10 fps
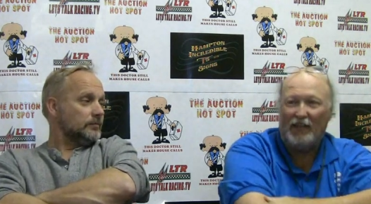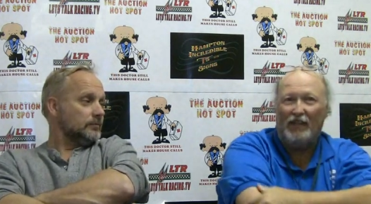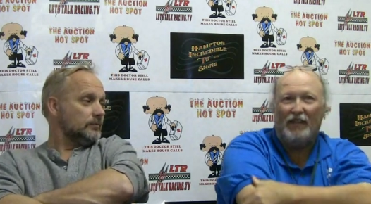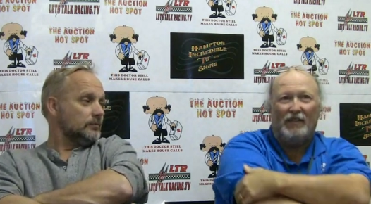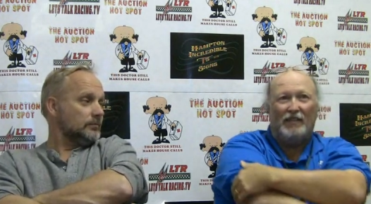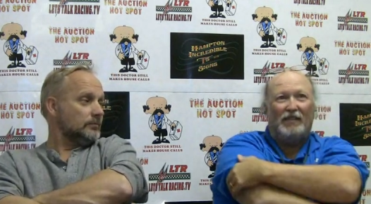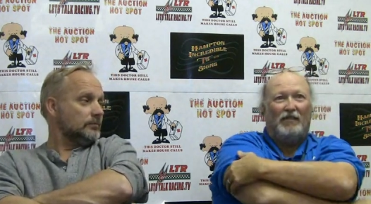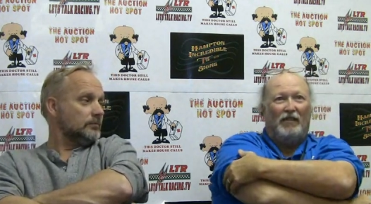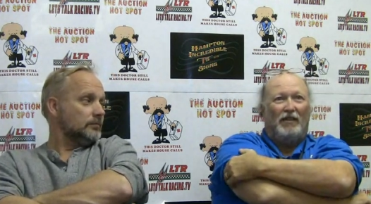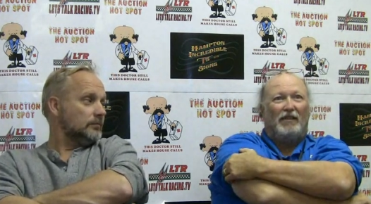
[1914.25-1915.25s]
Speaker 1: and
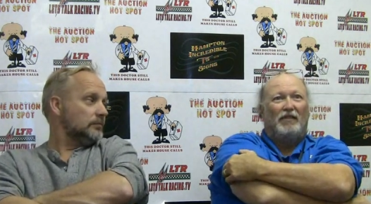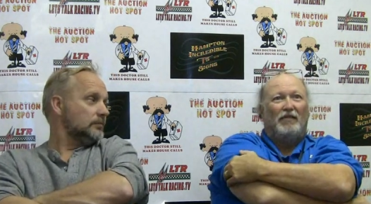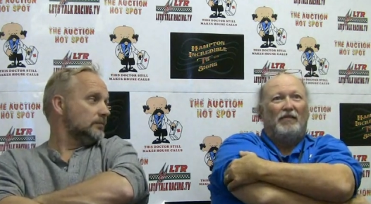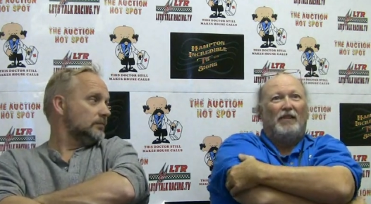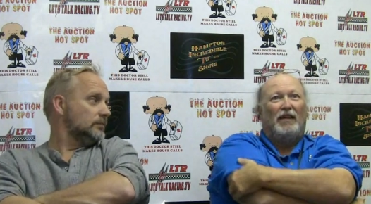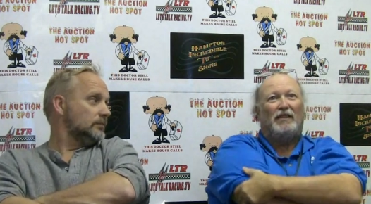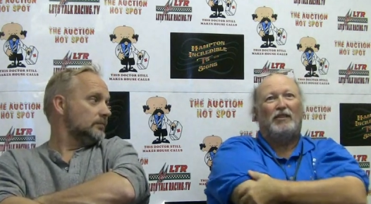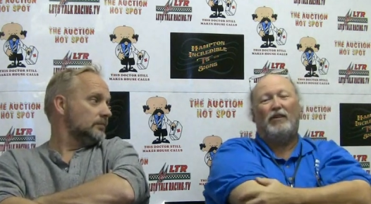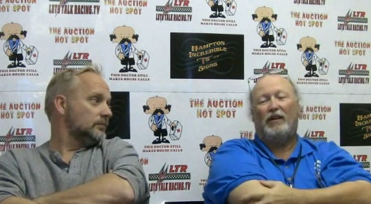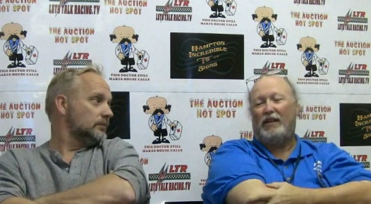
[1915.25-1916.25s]
like to
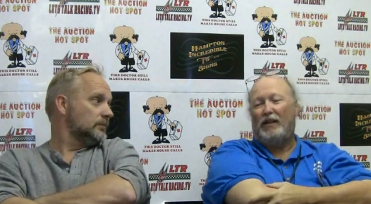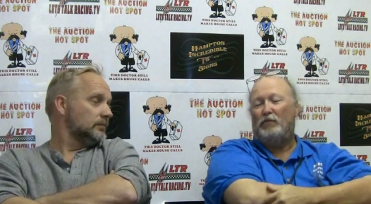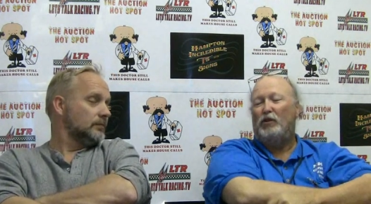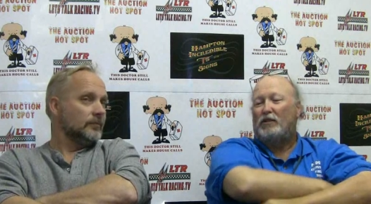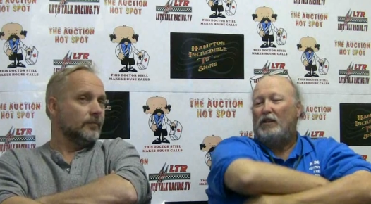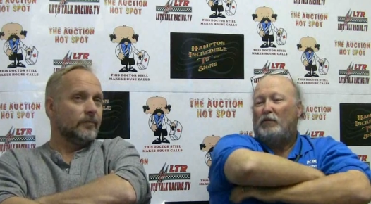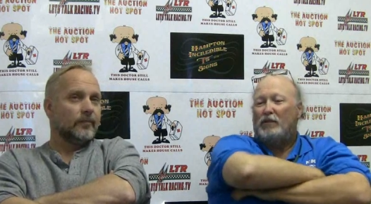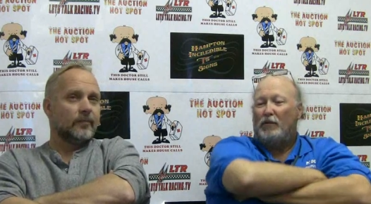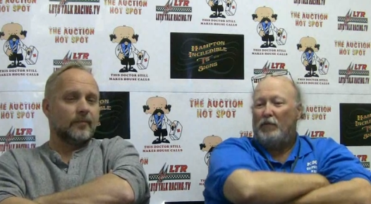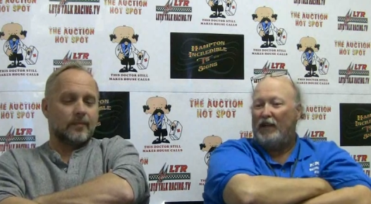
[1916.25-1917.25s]
try to get him hooked up with
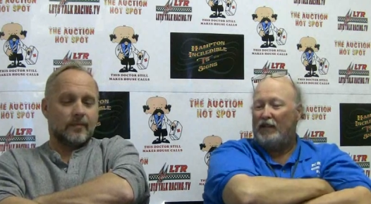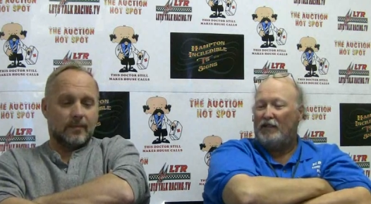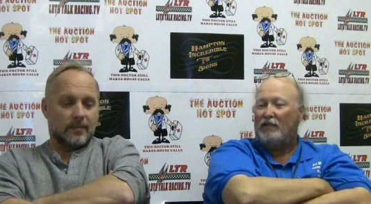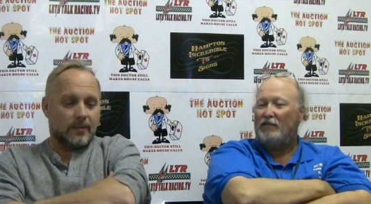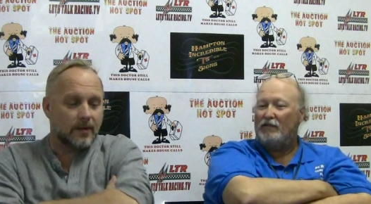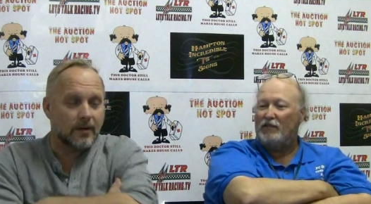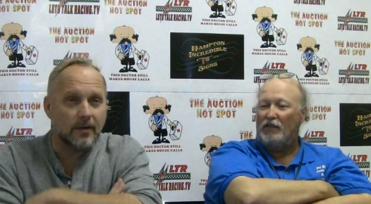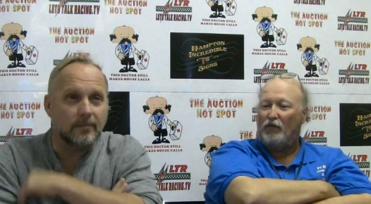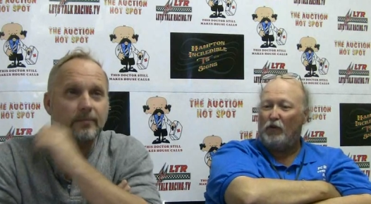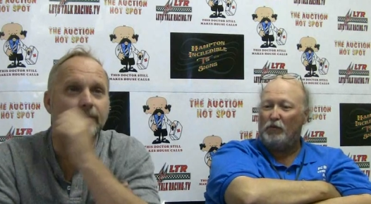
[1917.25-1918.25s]
somebody in the
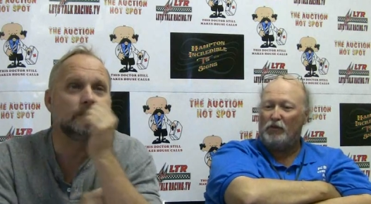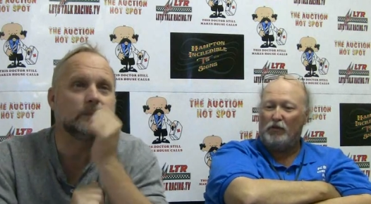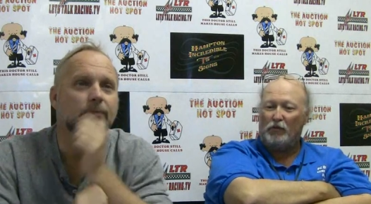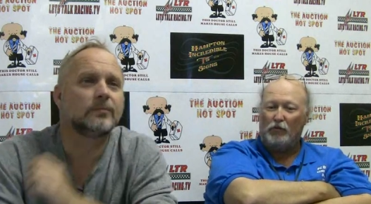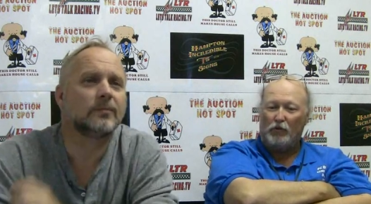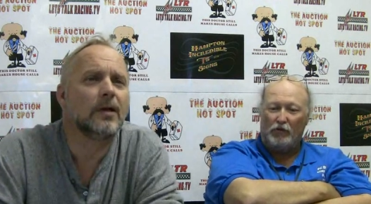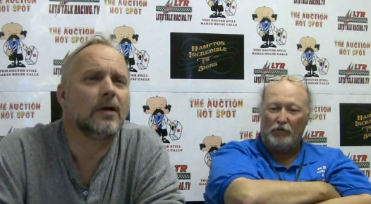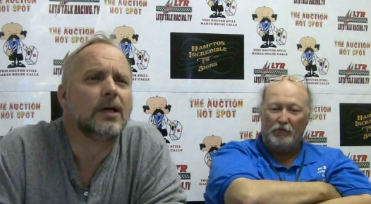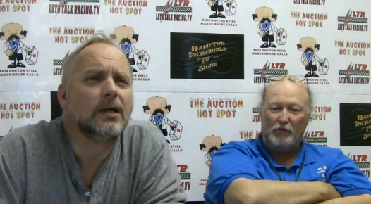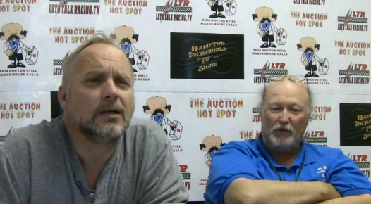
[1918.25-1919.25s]
pharmaceutical world
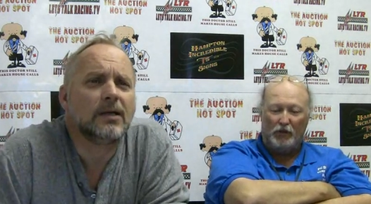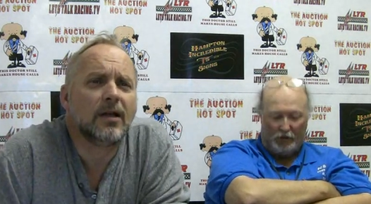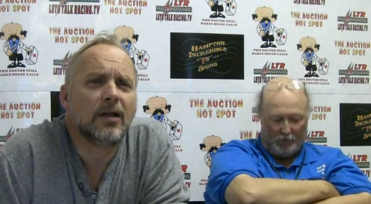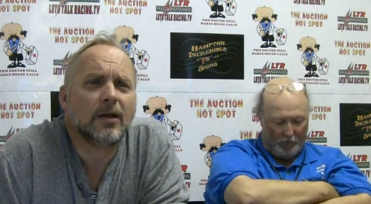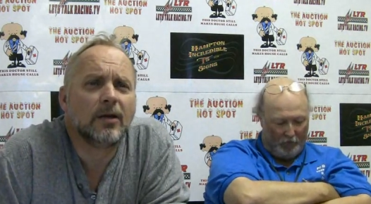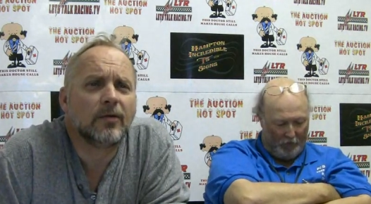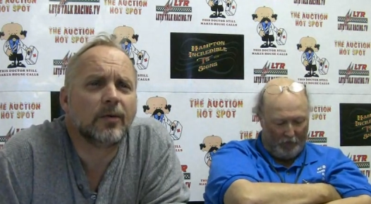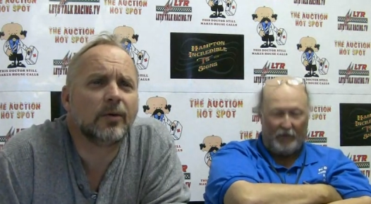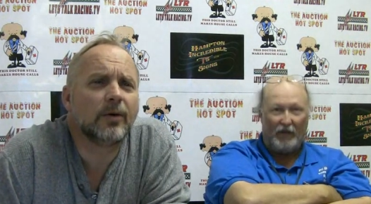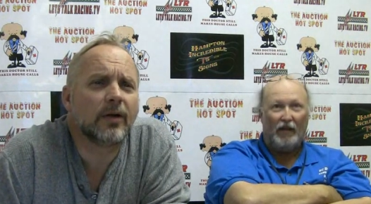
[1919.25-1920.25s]
would be good. So
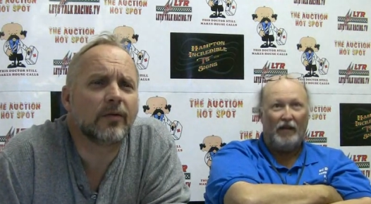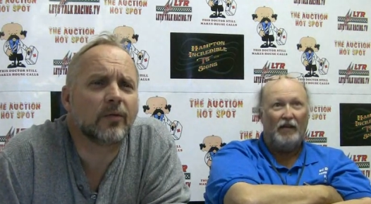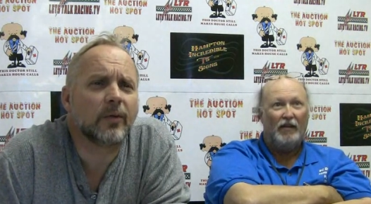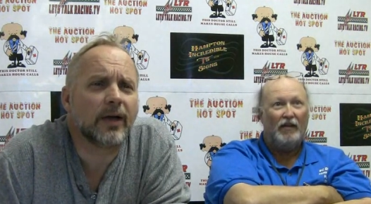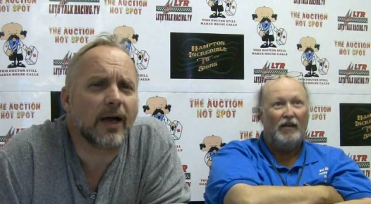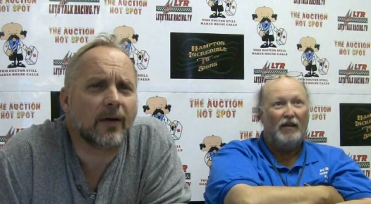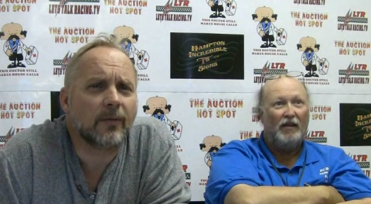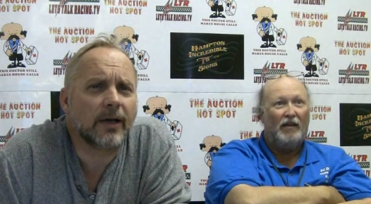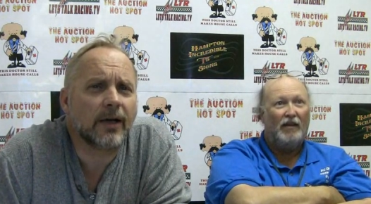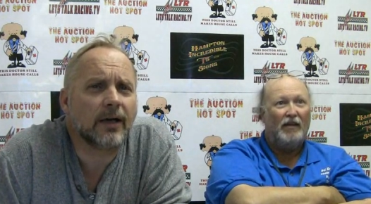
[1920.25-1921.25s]
who
Speaker 2: else do we got?
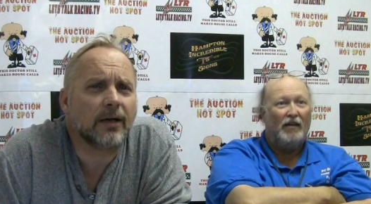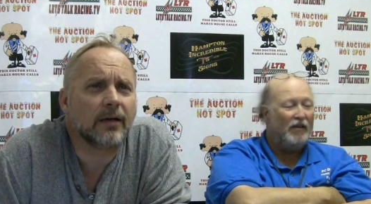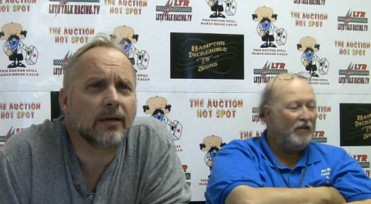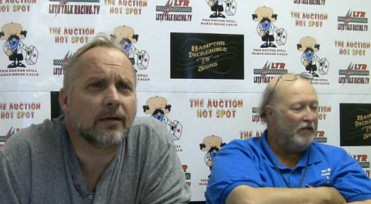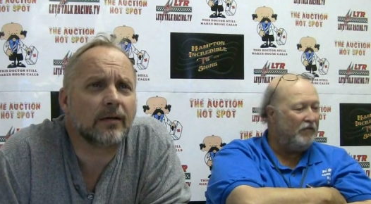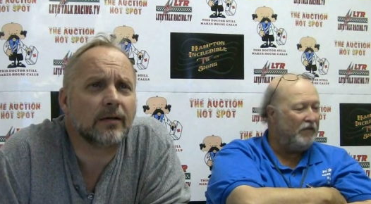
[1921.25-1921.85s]
We got. We